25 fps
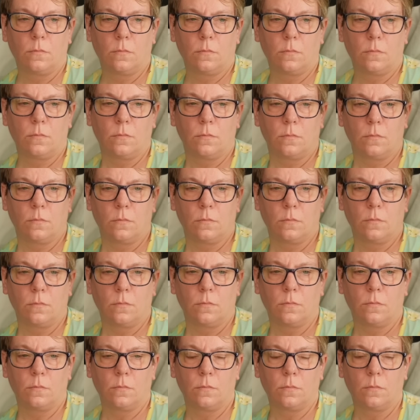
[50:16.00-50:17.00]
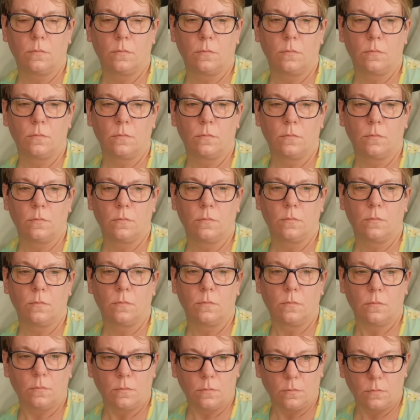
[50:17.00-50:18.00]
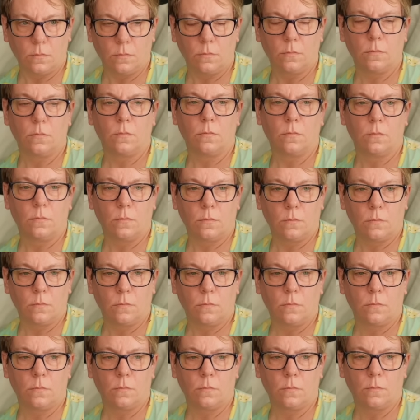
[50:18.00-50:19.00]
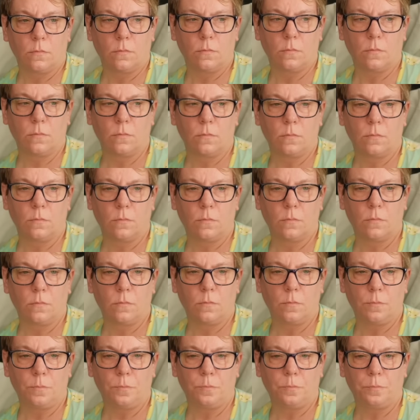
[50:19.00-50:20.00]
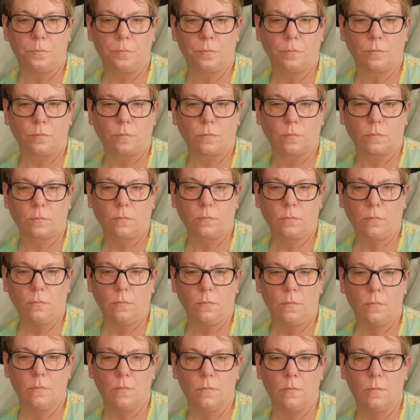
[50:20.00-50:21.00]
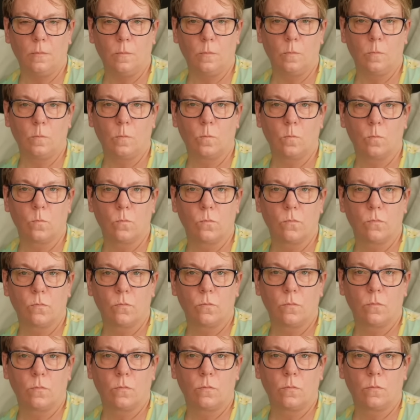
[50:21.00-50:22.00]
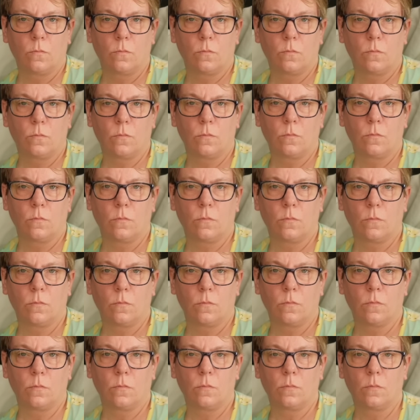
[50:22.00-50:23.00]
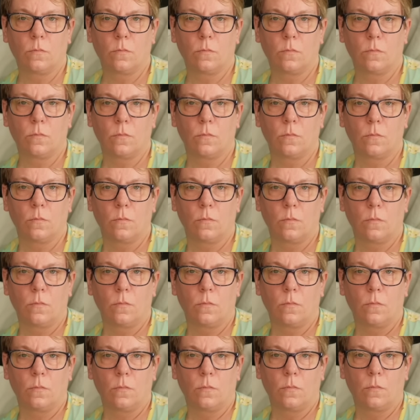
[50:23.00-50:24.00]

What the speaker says: The person shown says nothing.